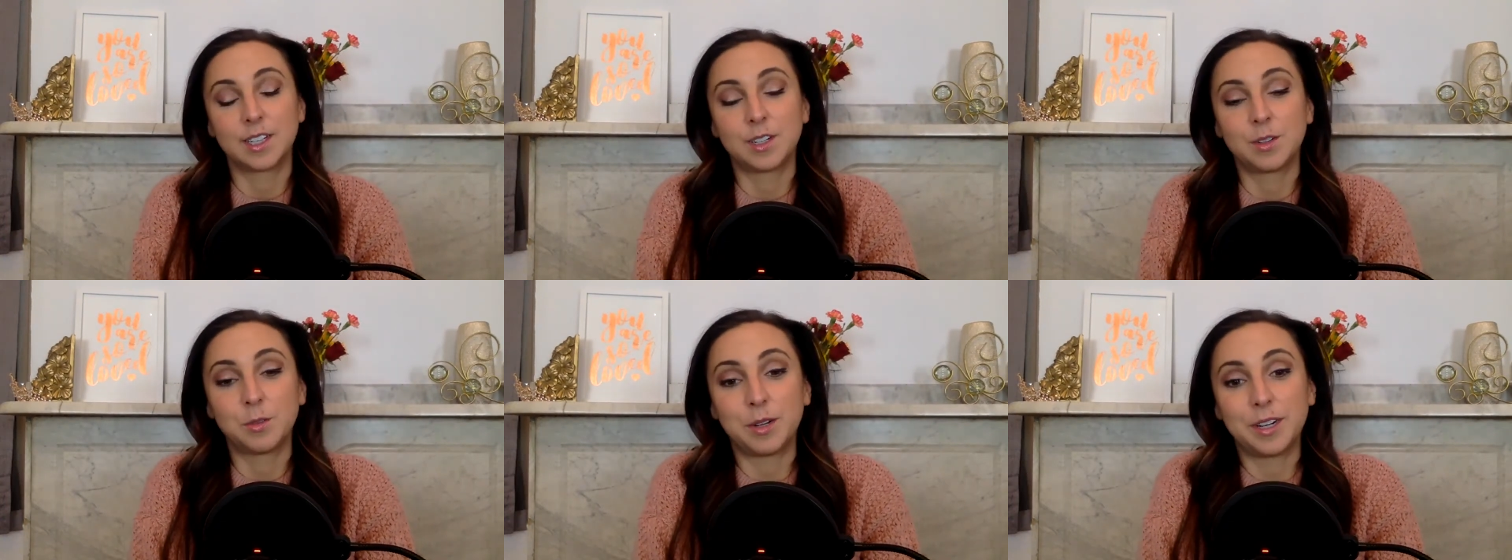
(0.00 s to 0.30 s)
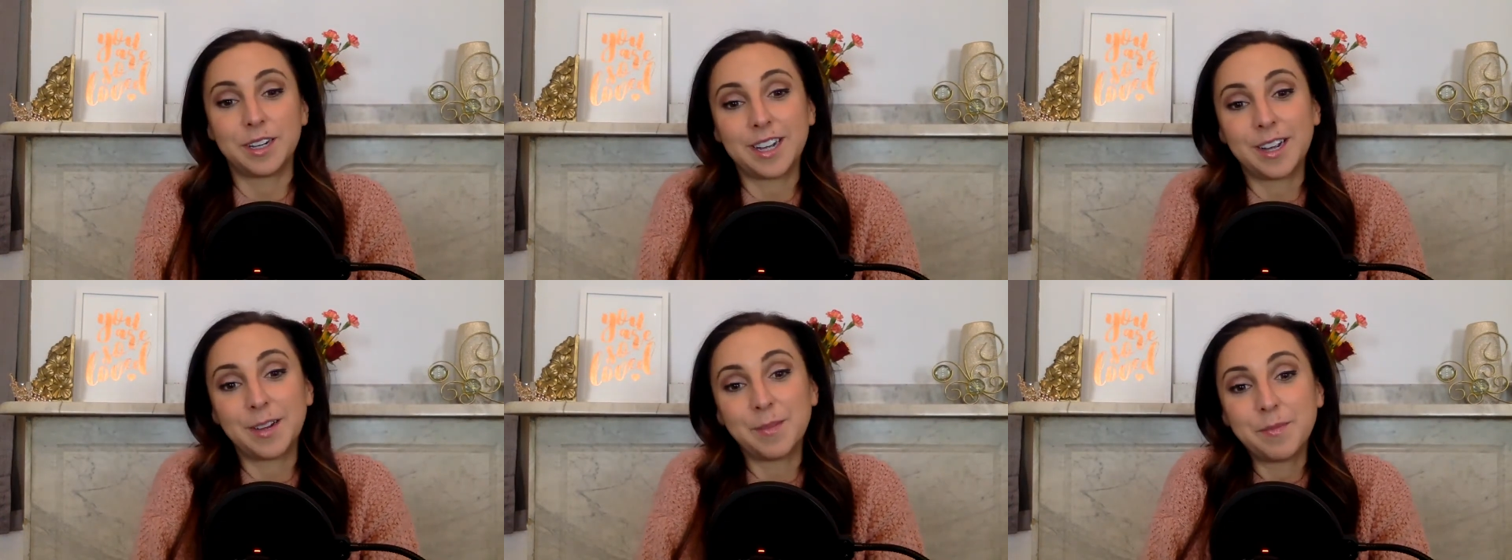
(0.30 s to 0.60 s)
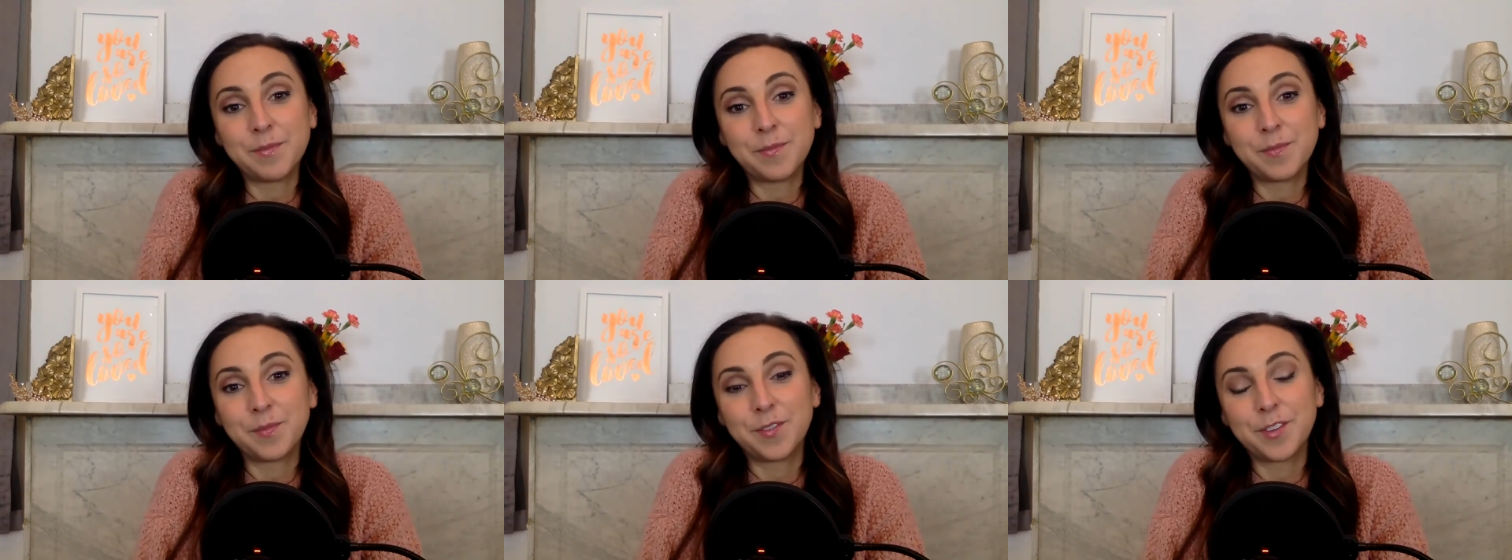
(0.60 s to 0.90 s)
when
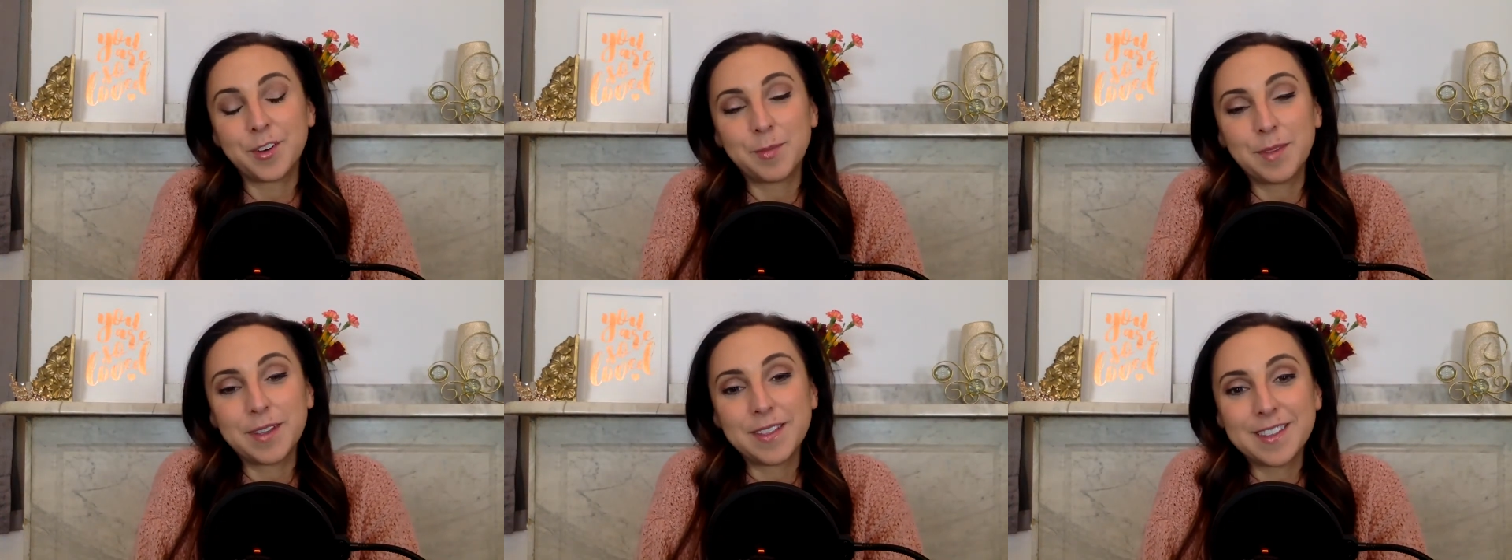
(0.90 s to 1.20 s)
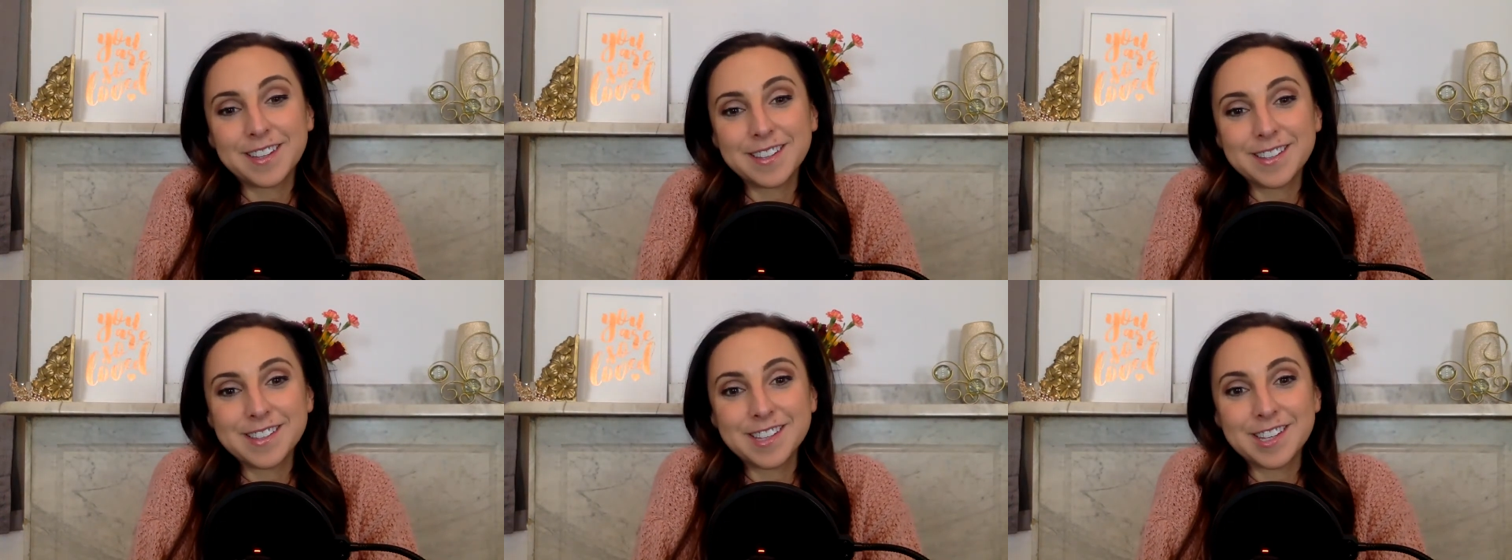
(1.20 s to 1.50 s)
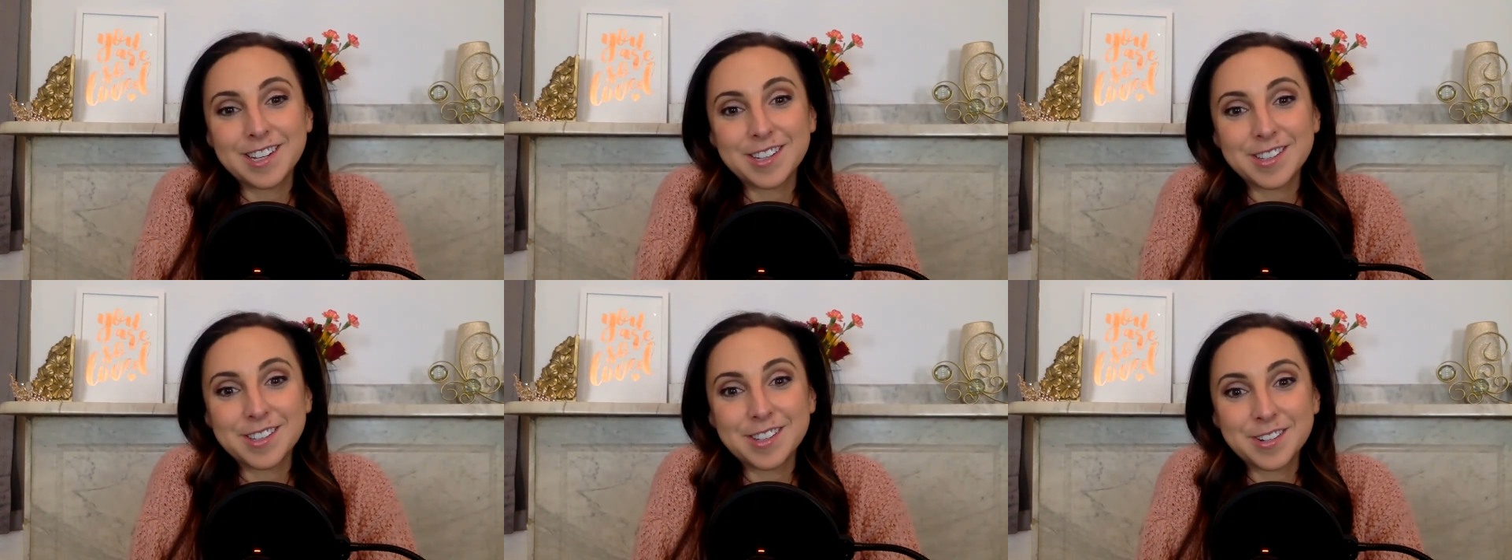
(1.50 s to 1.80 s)
I'm filming this,
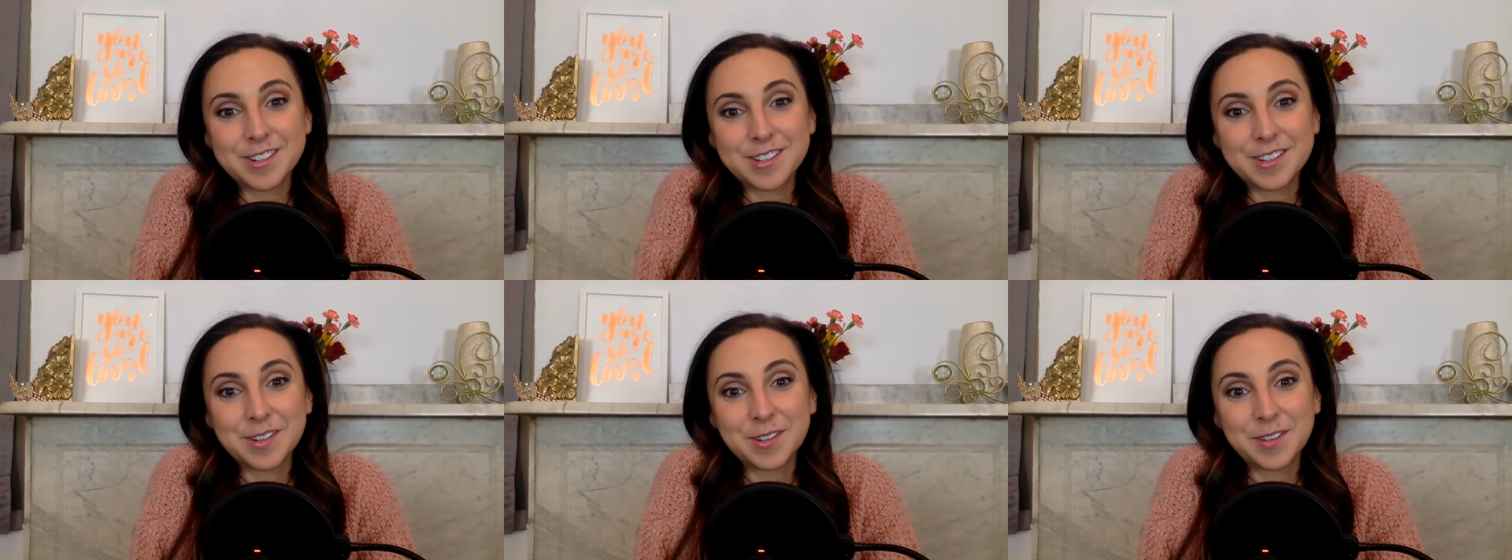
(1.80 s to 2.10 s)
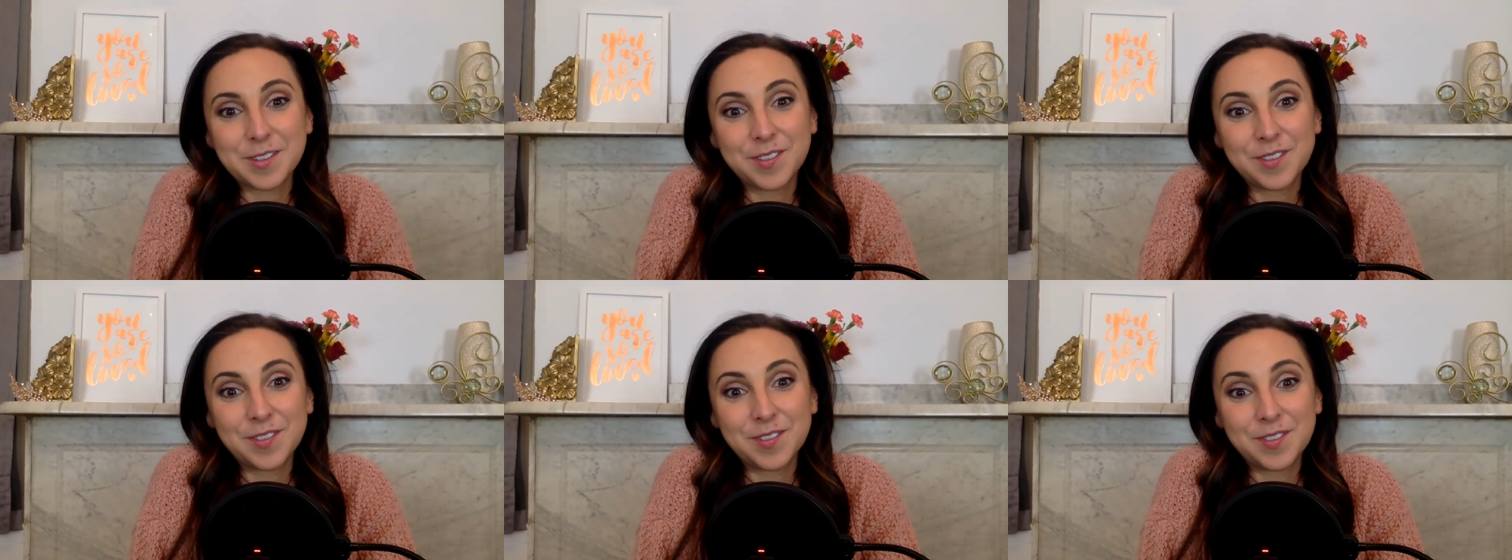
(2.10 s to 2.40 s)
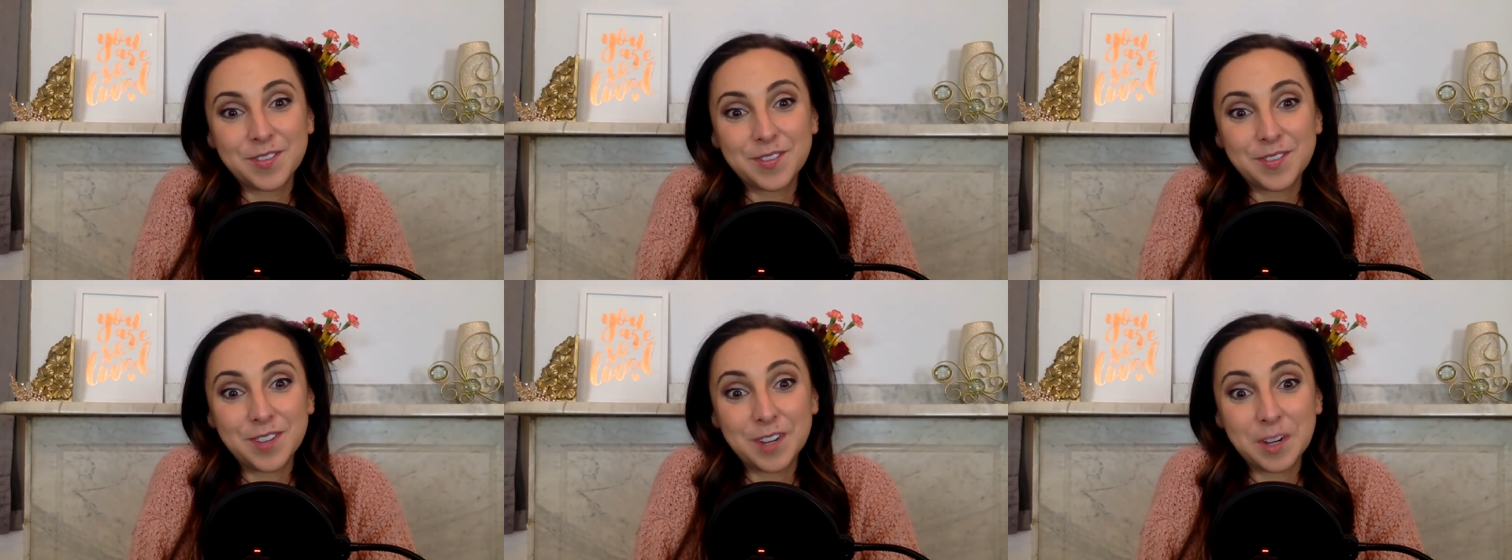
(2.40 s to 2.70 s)
things are still
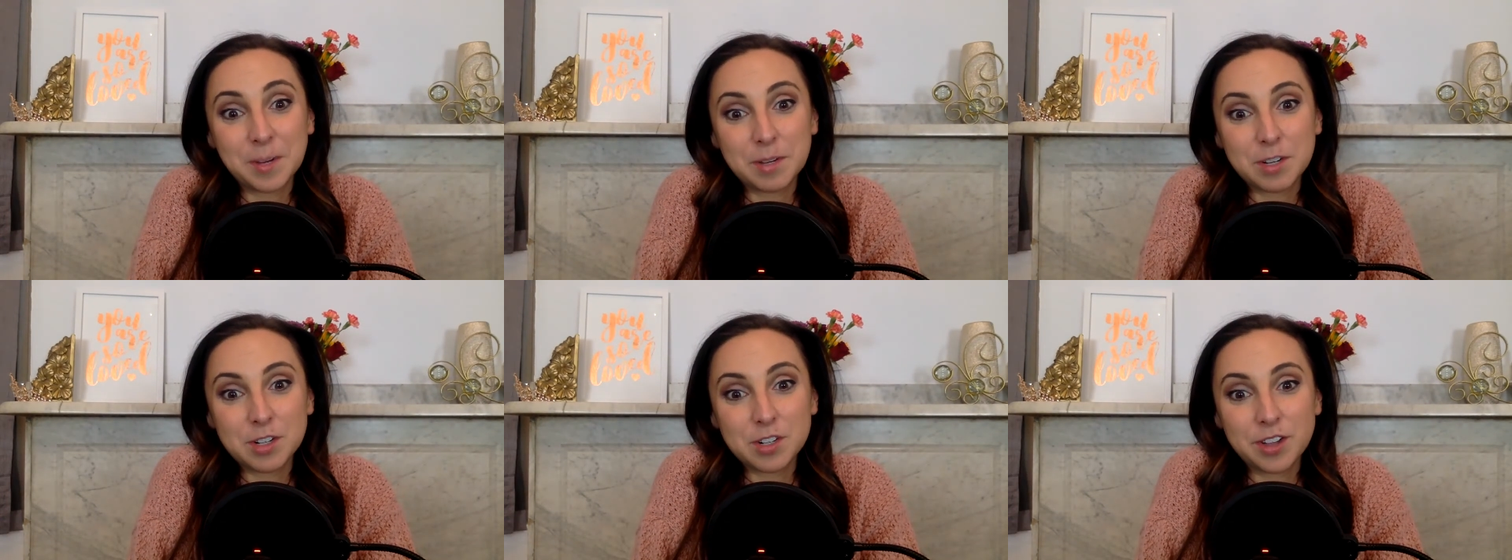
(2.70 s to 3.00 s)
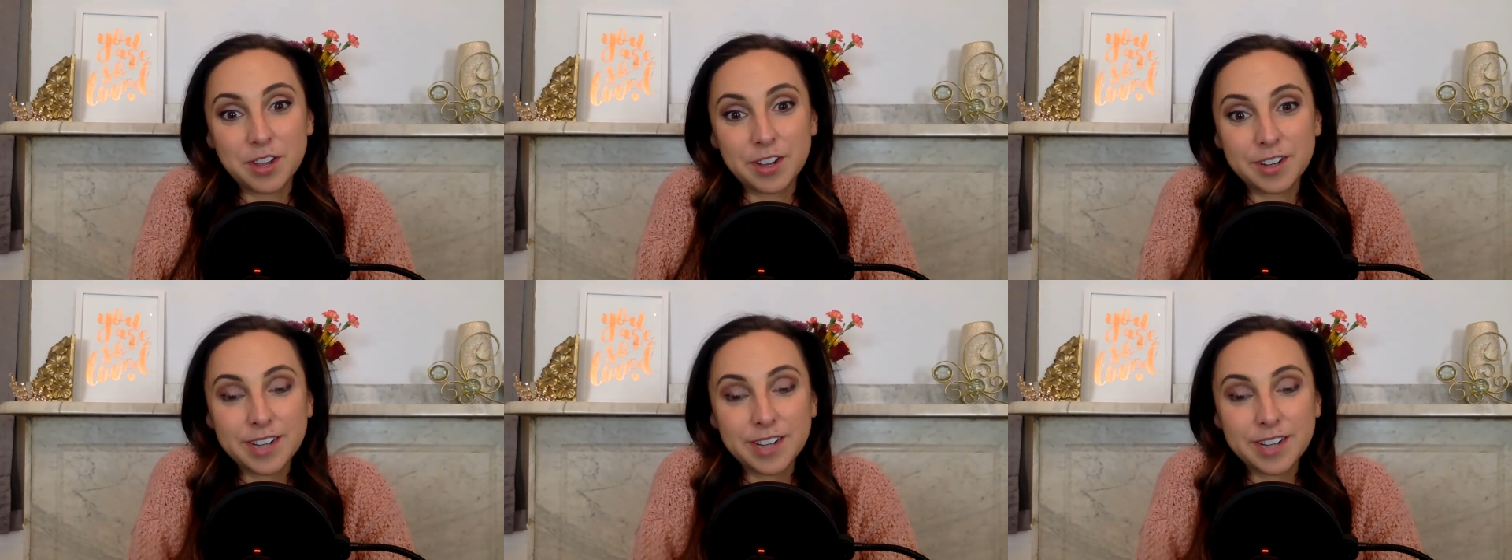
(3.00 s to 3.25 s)
very much locked